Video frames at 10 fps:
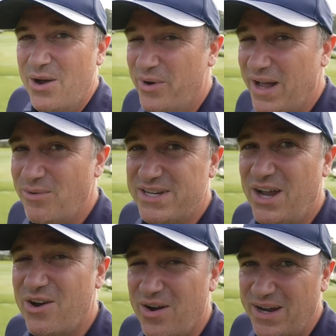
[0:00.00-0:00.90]
When I was
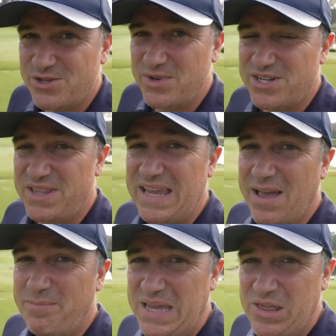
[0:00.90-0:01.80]
younger, I switched to the
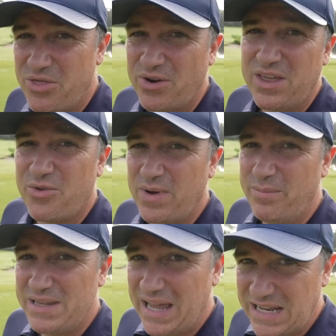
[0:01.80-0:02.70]
M P thirty-three
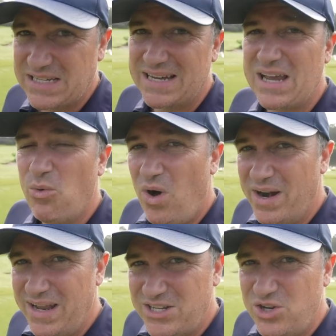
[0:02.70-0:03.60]
blades because I
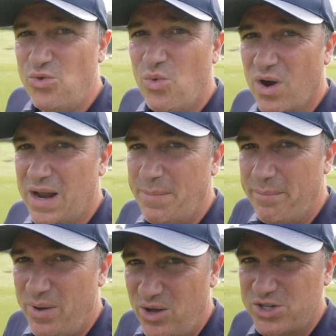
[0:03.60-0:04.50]
wanted to work on my
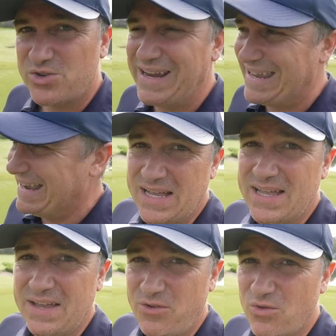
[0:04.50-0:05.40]
ball striking.
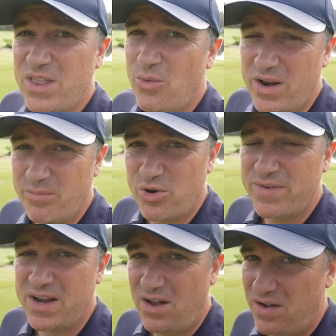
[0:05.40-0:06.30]
If you really want to
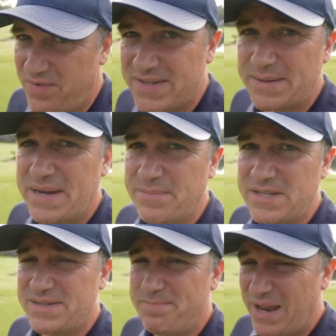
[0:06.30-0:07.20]
improve at golf, sometimes
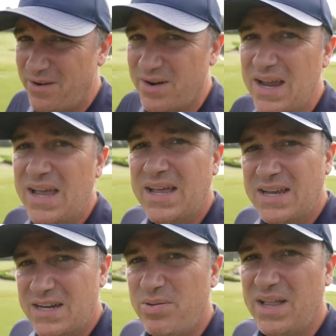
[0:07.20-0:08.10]
it's better
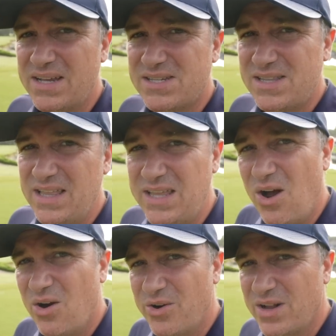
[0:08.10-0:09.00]
to play a slightly harder